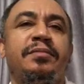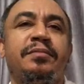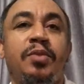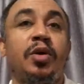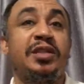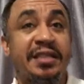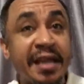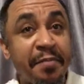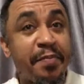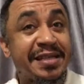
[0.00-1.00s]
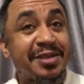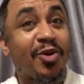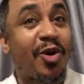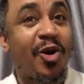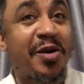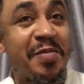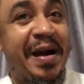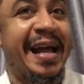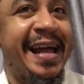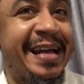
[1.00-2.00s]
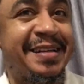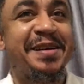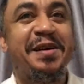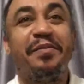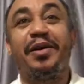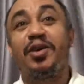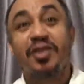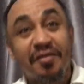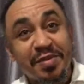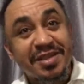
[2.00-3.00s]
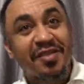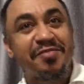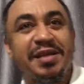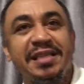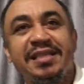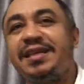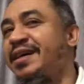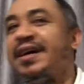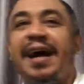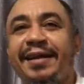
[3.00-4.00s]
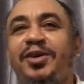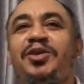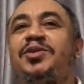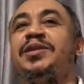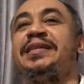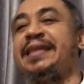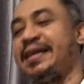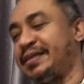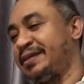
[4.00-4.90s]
But say person go conk my head because of piece of meat, I turn to lizard.